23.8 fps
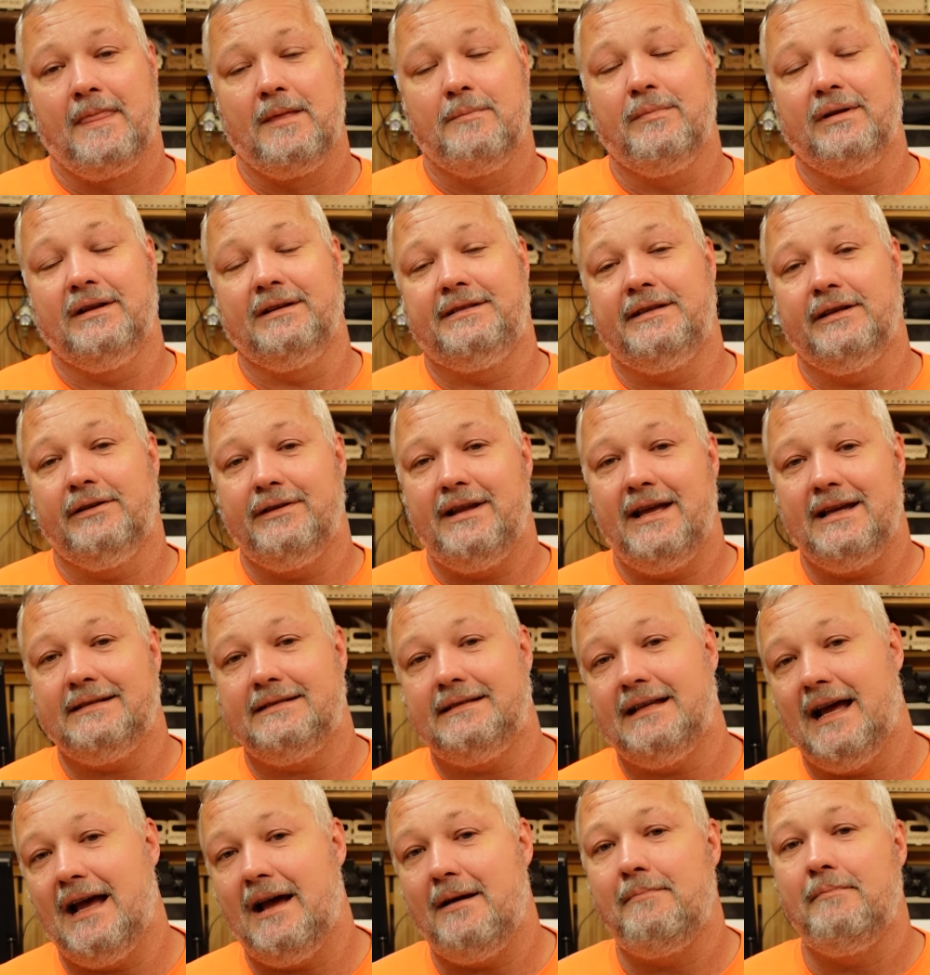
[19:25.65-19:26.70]
But until next
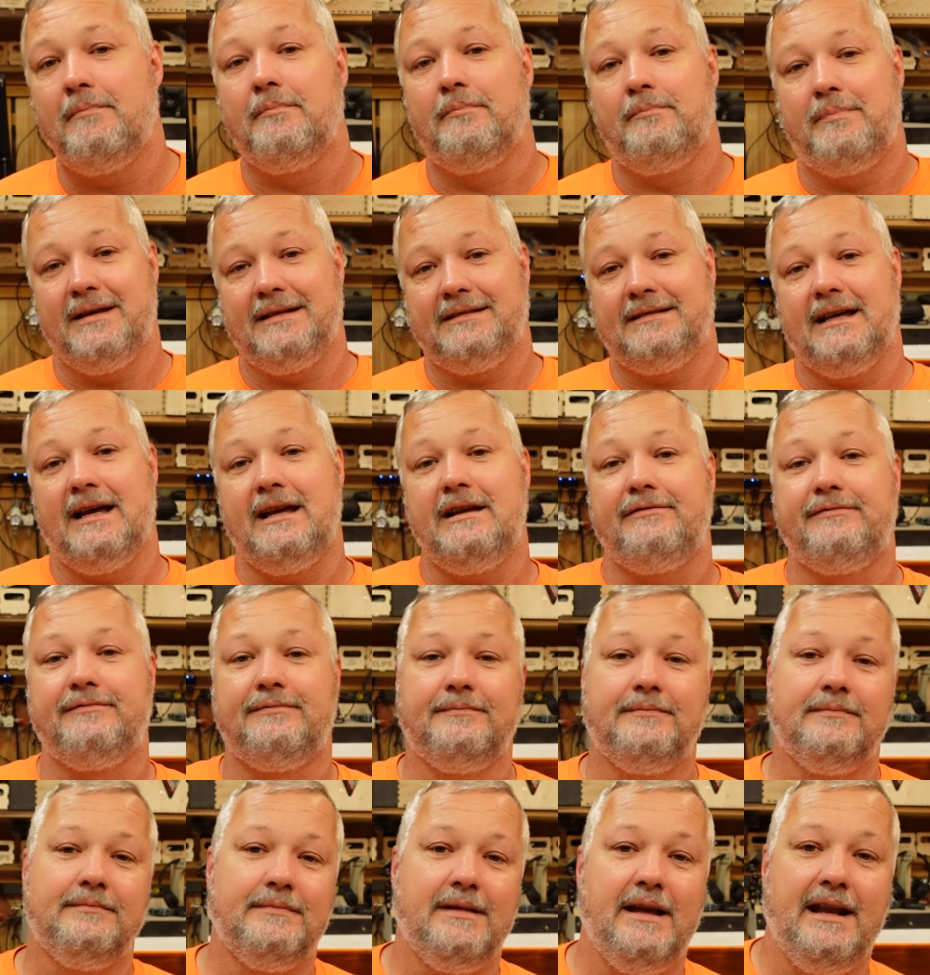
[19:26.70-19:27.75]
time, be safe
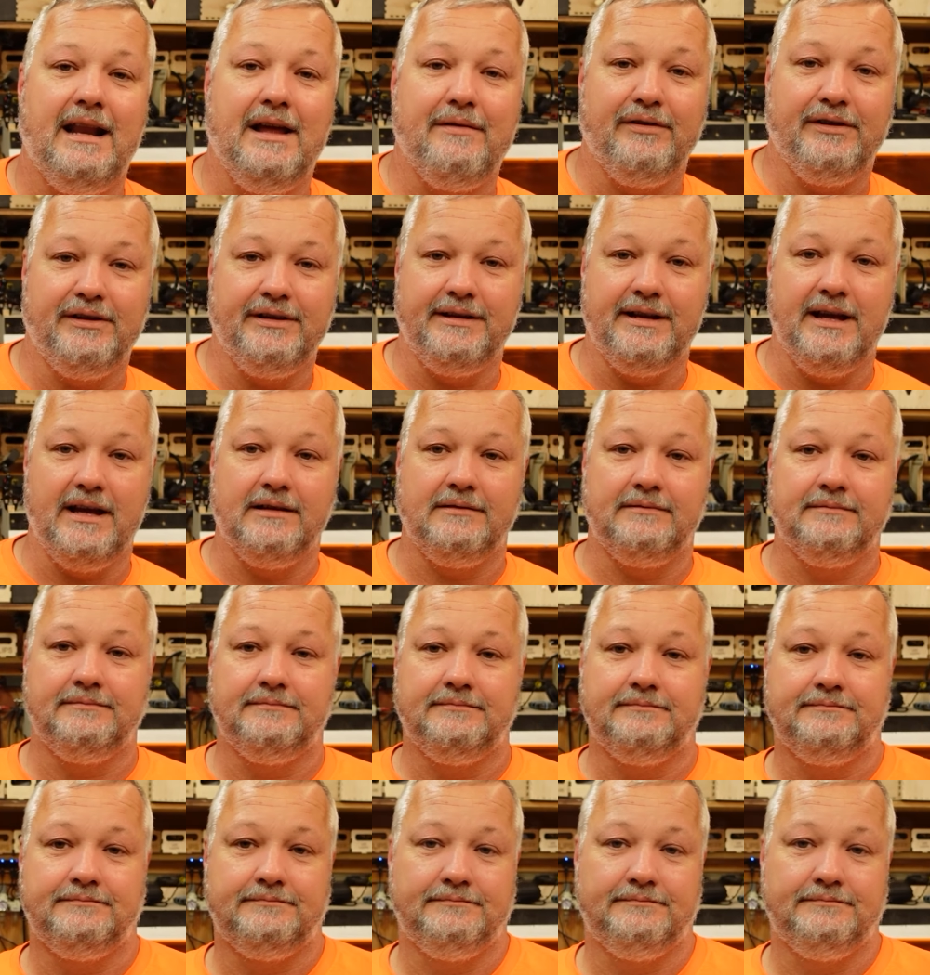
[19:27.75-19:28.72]
and have a good day.